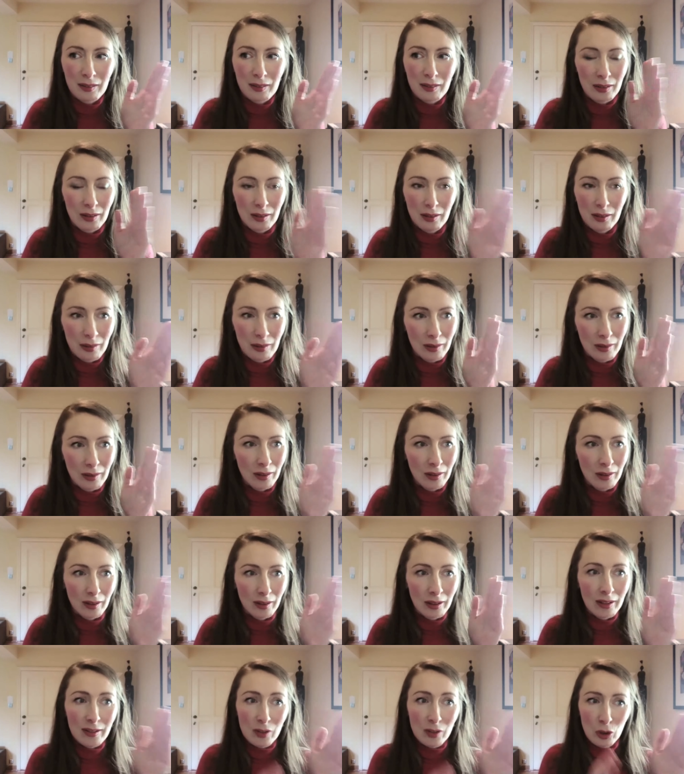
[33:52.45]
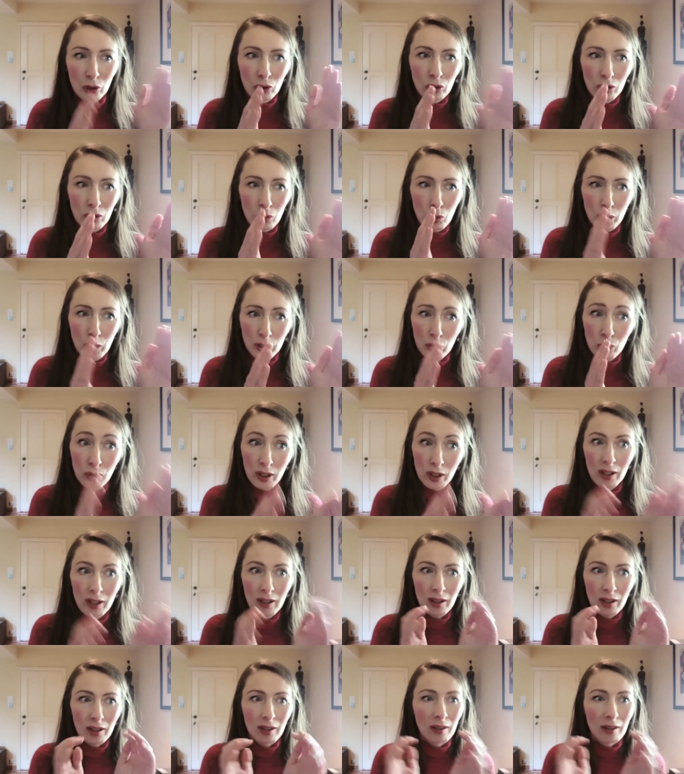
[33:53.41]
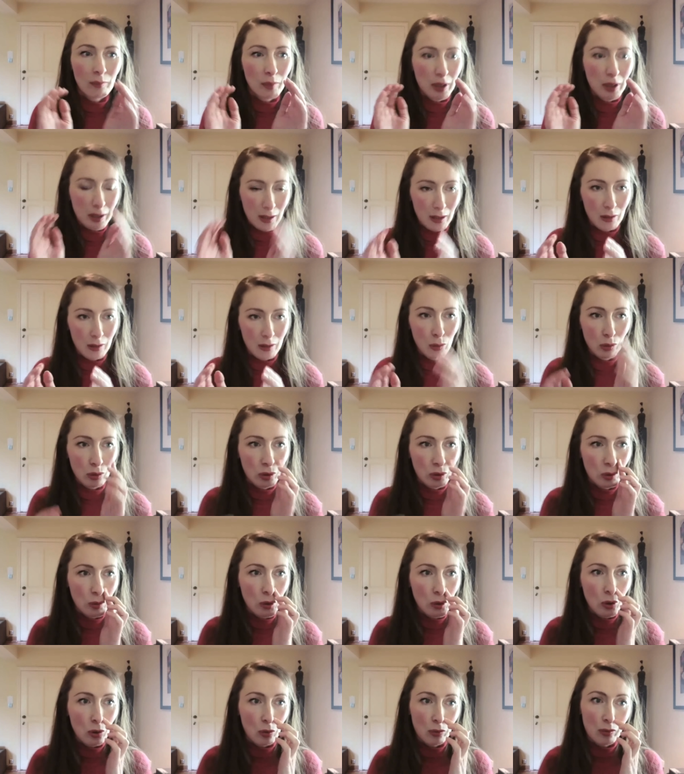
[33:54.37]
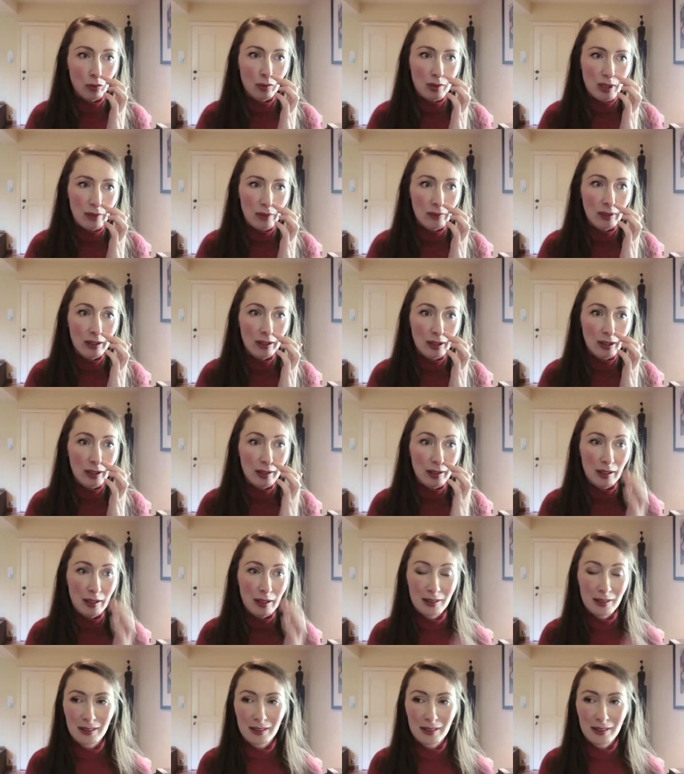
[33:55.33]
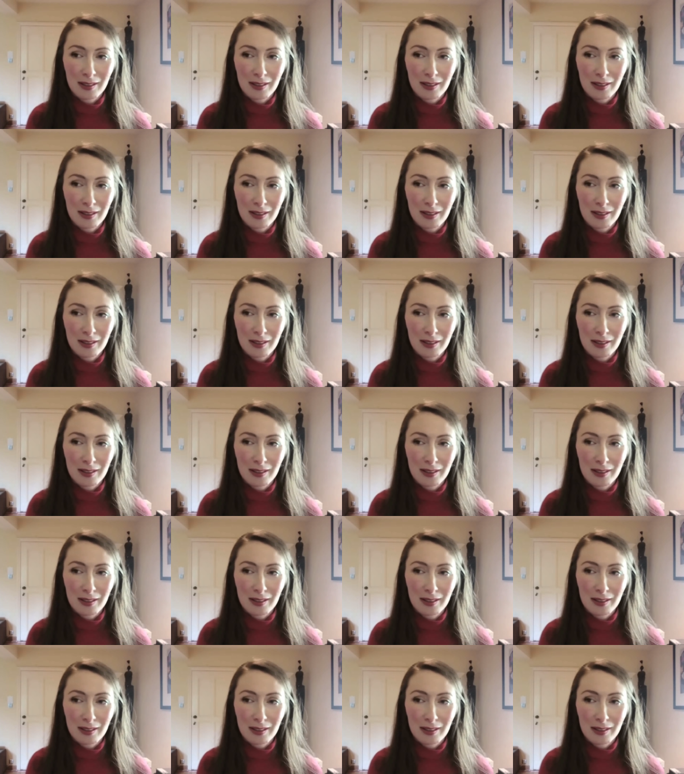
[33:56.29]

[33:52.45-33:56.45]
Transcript: it's not going to work today, but I'll do it tomorrow, something like that.